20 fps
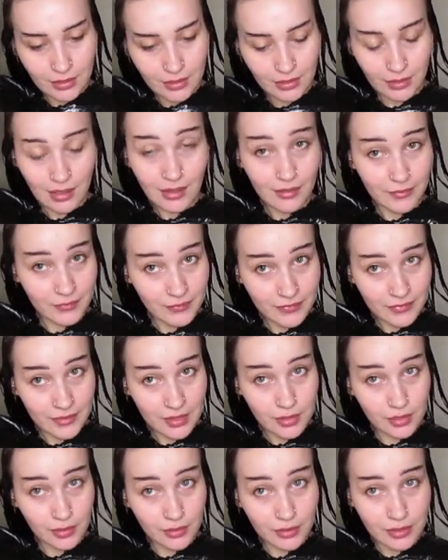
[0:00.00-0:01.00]
yeah,
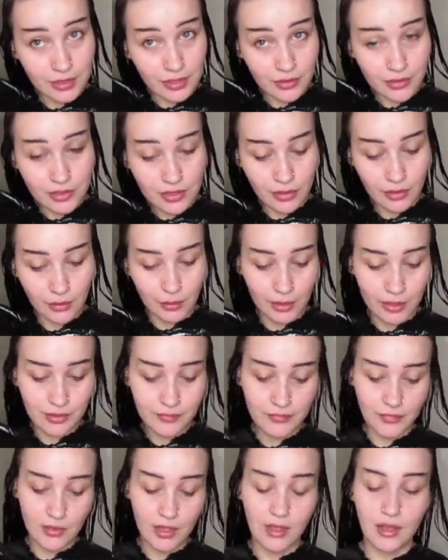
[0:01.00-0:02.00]
so a year sober.
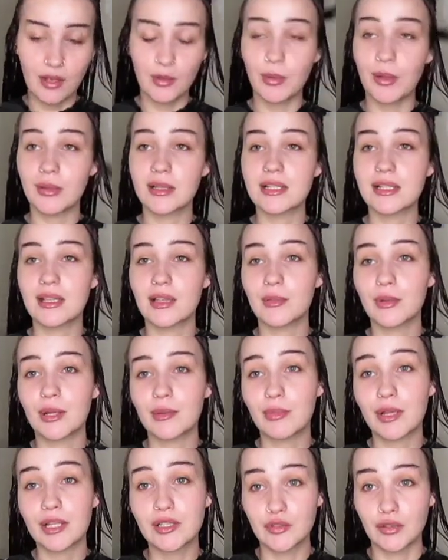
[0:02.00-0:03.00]
I'll probably
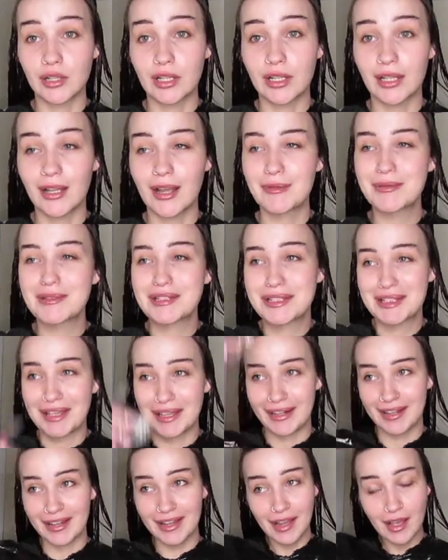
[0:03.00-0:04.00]
celebrate by drinking. I'm just
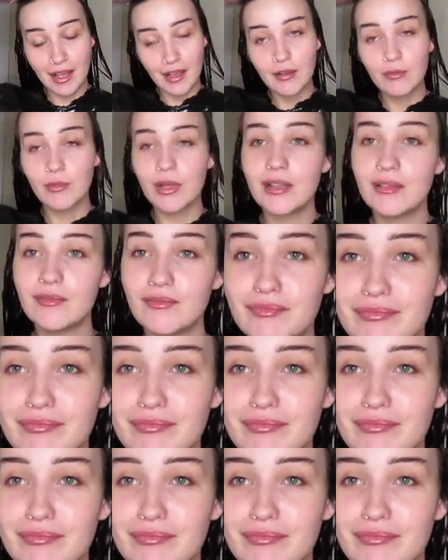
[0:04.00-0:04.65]
kidding. Well,